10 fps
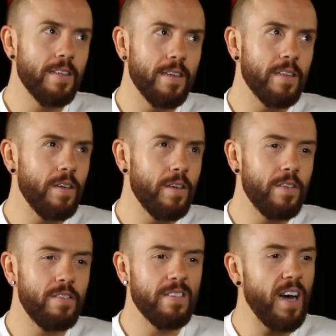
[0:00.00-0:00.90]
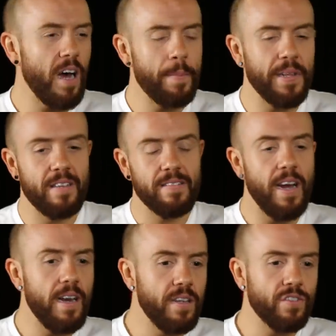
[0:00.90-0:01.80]
The
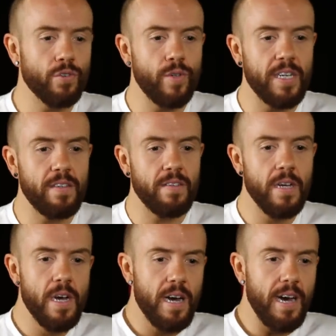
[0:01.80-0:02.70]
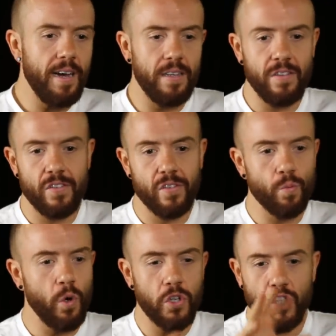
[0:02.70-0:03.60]
styling's great. And
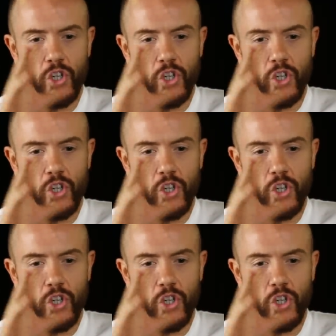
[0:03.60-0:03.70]
what